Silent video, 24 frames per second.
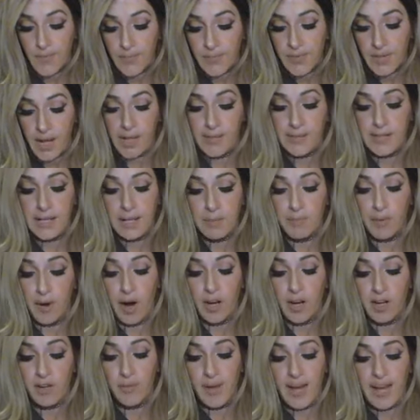And they
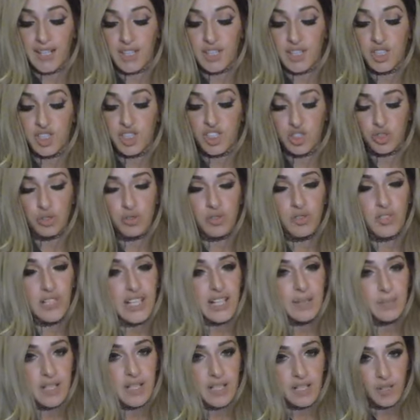bought them at
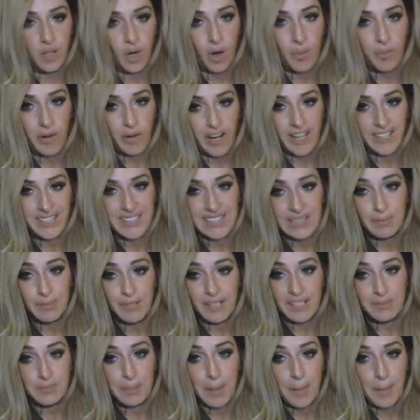extremely low prices
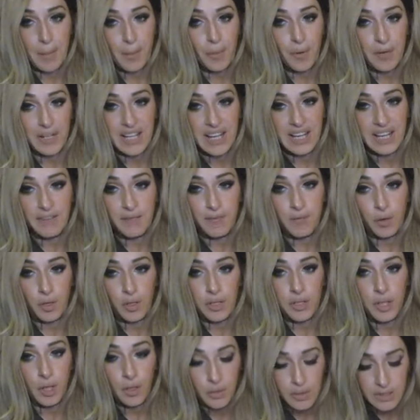because people were getting
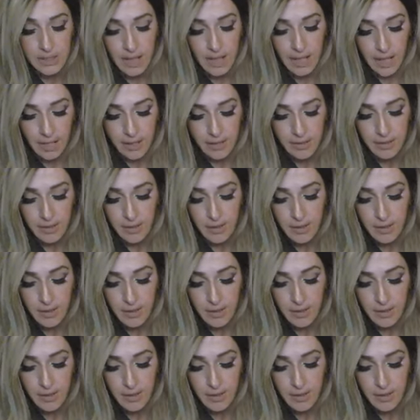foreclosed on.